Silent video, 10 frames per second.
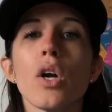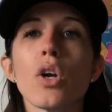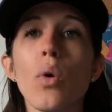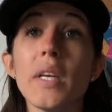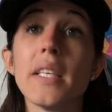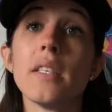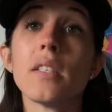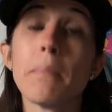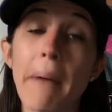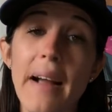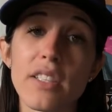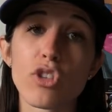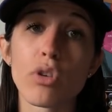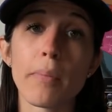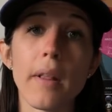going back to
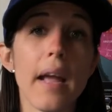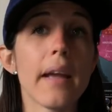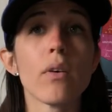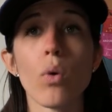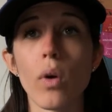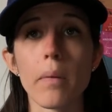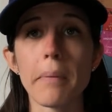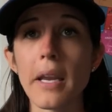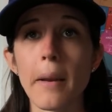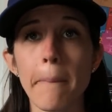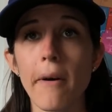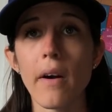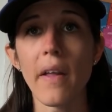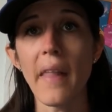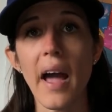AAA or being put
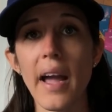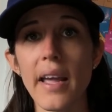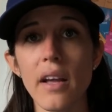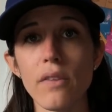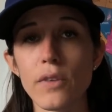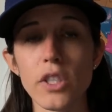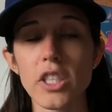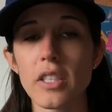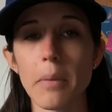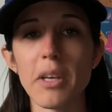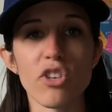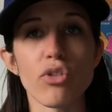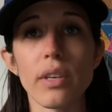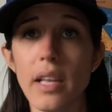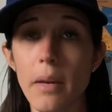on the IL for some
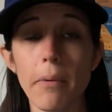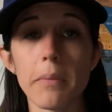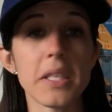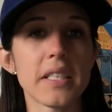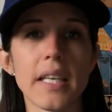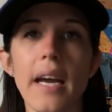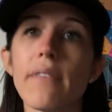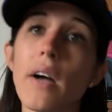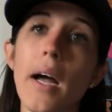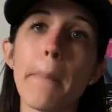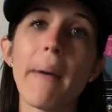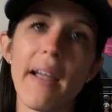injury that he probably doesn't have.